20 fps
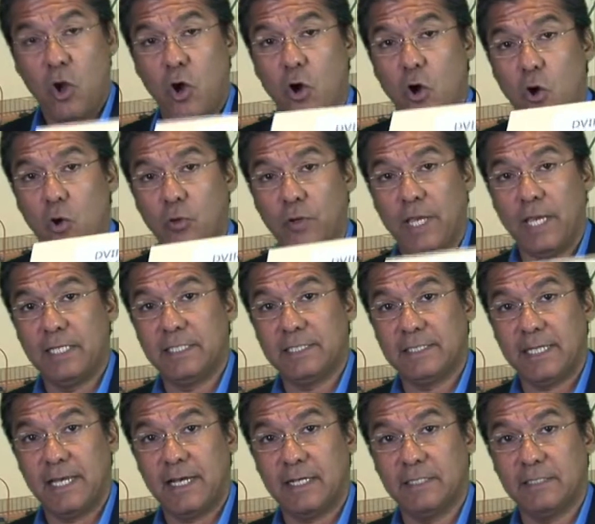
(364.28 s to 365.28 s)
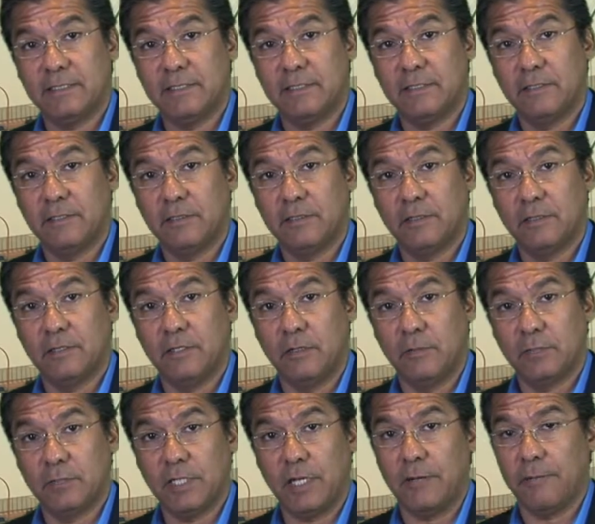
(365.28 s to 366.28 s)
OK status,
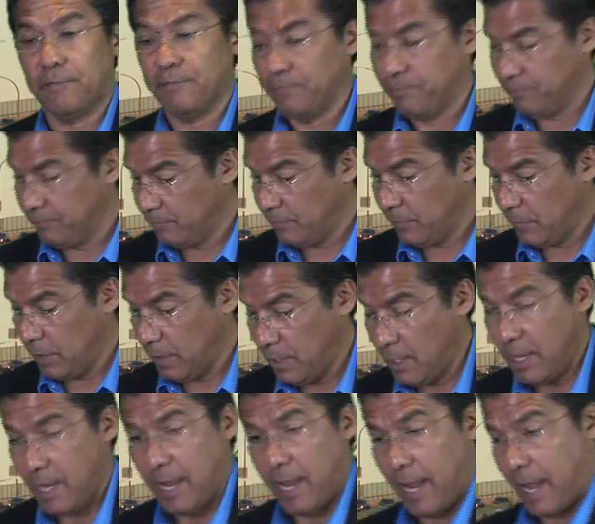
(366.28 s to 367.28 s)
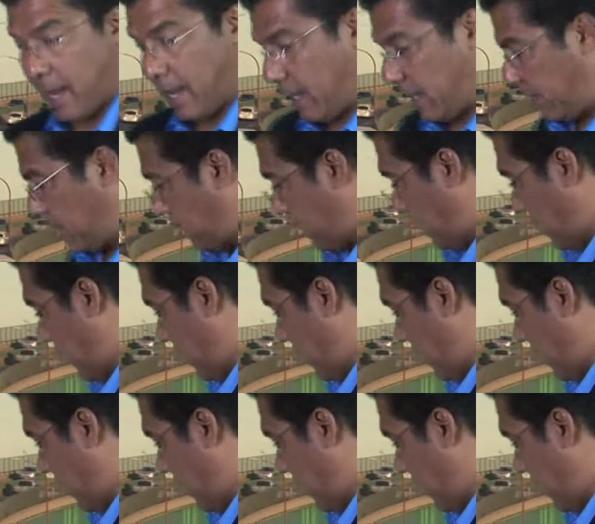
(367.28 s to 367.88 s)
thumbs up. And